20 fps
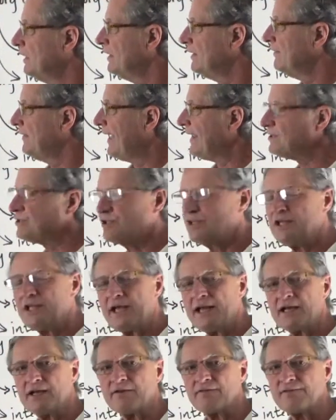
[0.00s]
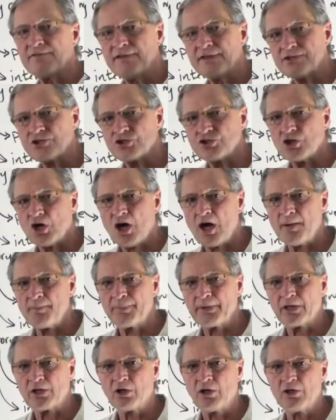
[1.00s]
That's the end of this
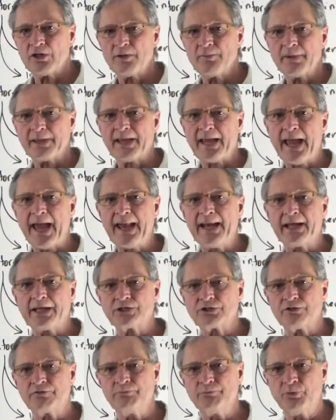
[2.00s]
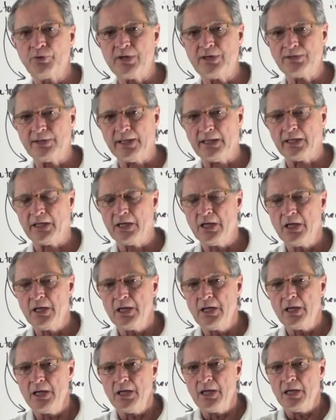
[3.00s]
topic on the mechanics of breathing.
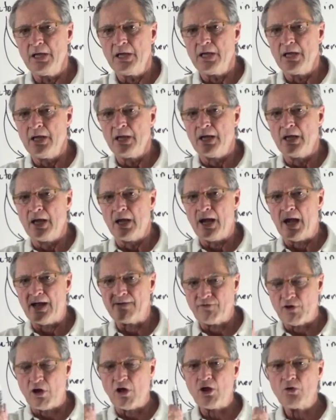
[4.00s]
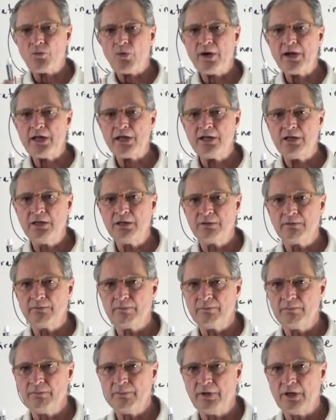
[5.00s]
I've already
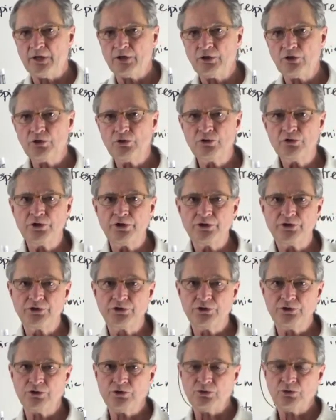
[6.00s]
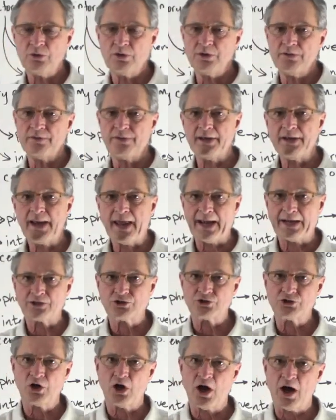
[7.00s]
alluded to the
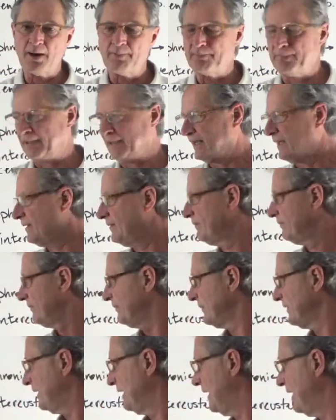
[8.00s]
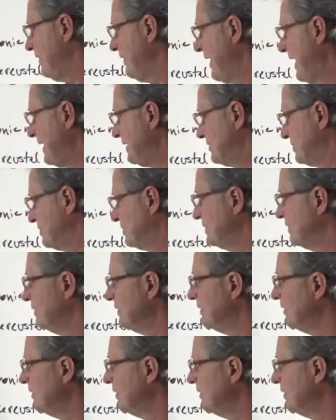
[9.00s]
next topic, and that's